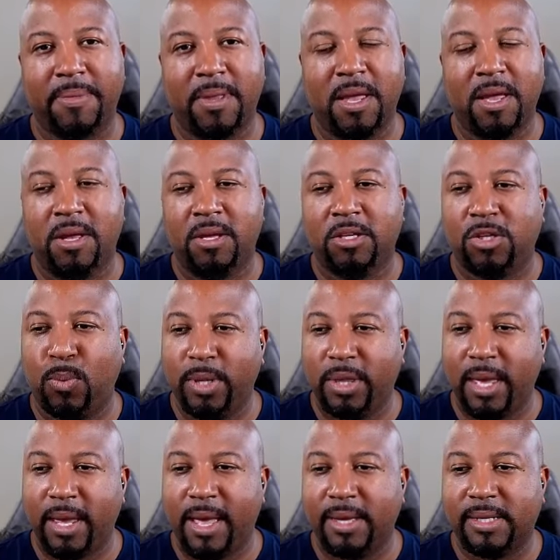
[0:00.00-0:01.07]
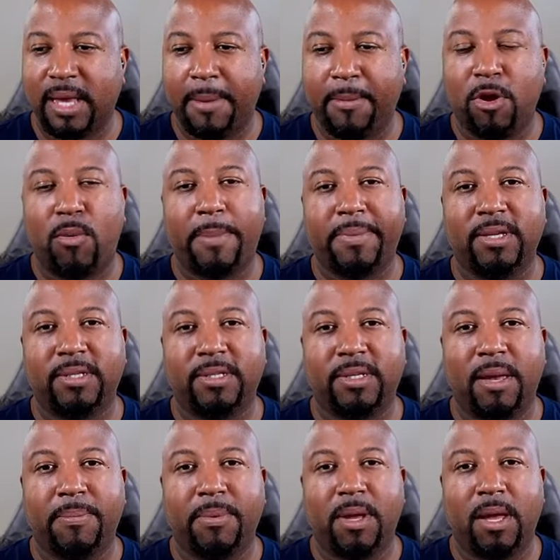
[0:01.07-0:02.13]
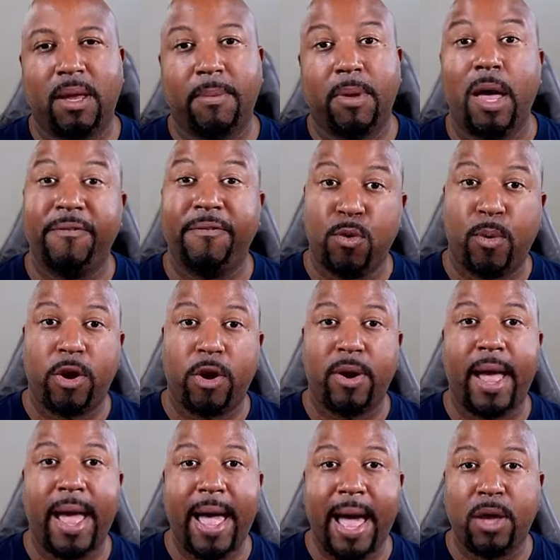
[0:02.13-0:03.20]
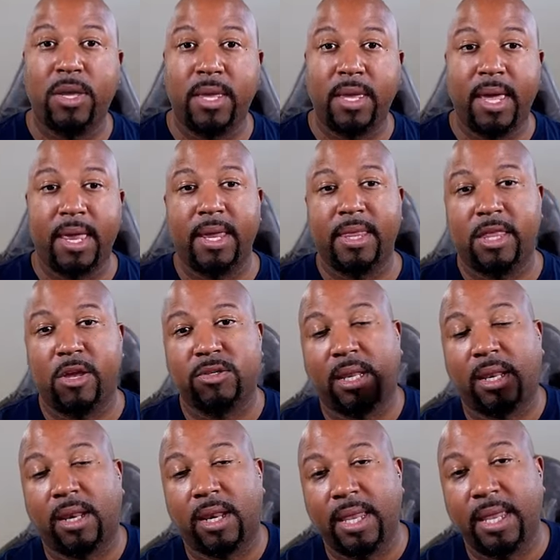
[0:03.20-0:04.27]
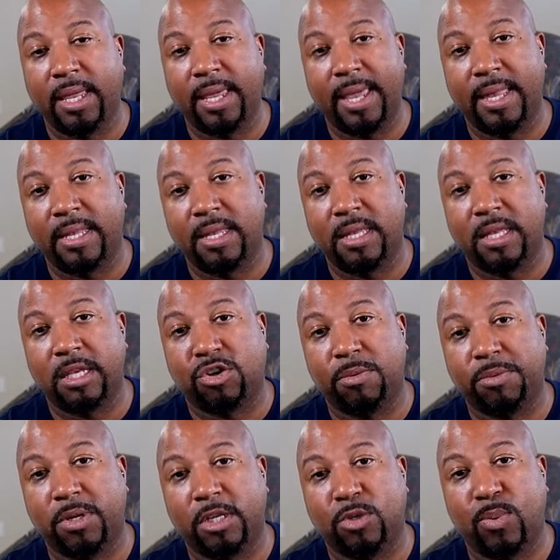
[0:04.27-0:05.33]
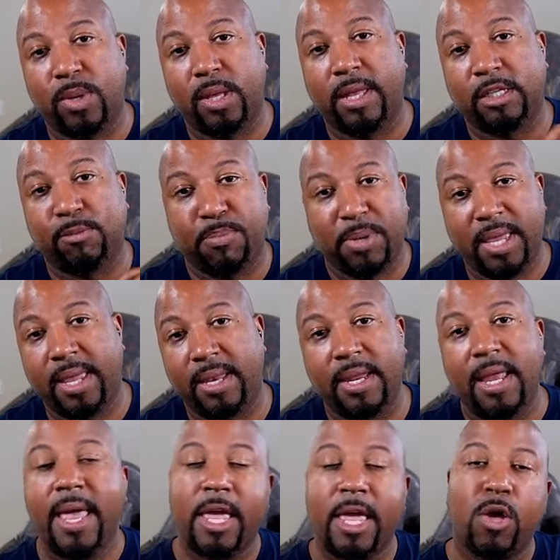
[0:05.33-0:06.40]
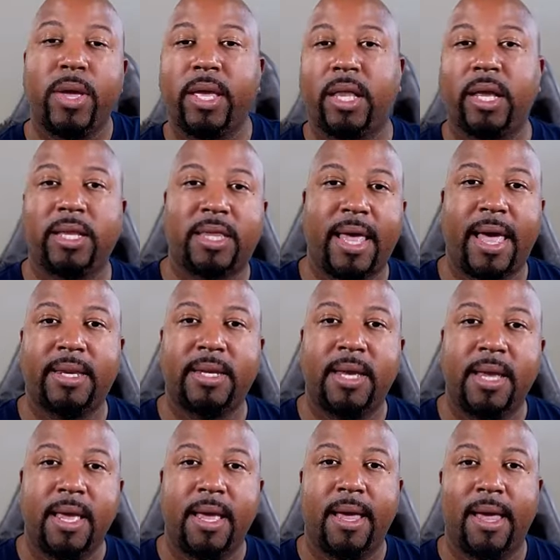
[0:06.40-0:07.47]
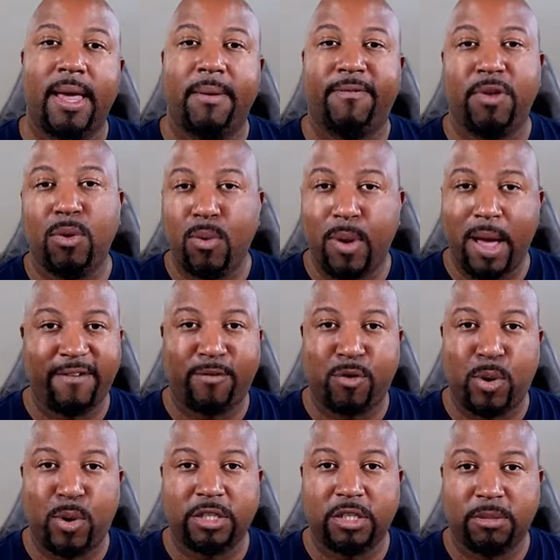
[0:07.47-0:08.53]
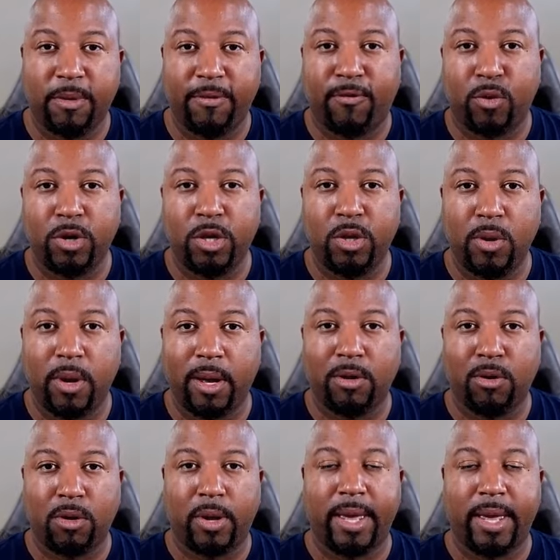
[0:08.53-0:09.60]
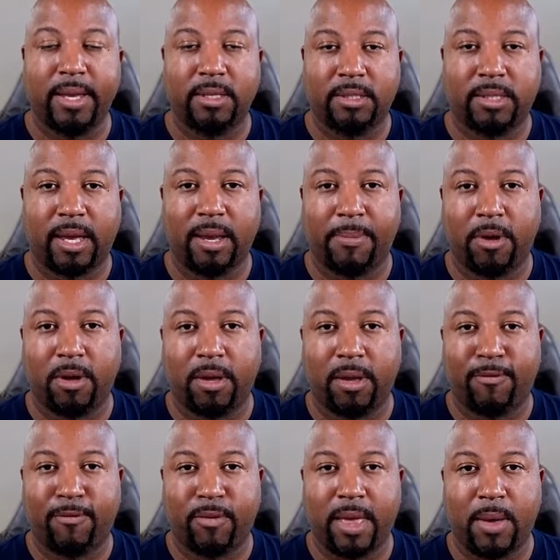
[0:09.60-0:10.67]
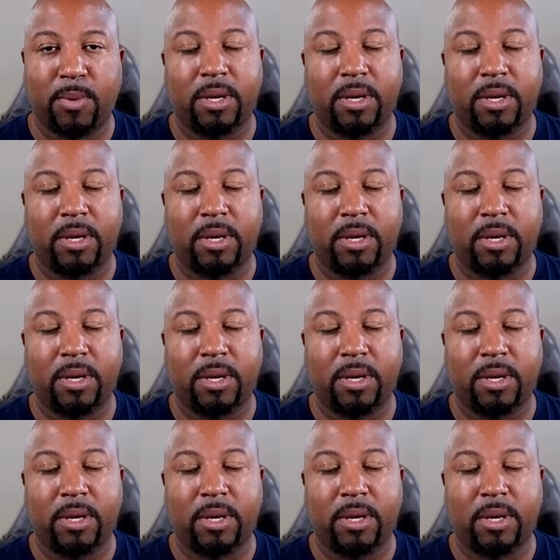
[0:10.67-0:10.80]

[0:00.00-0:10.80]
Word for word: So with that, guys, I'm gonna wrap this up. If you're wondering how you can get it, there's a link in the description as well as pinned. Go ahead and click that. If you have questions before you go ahead and sign up for that one,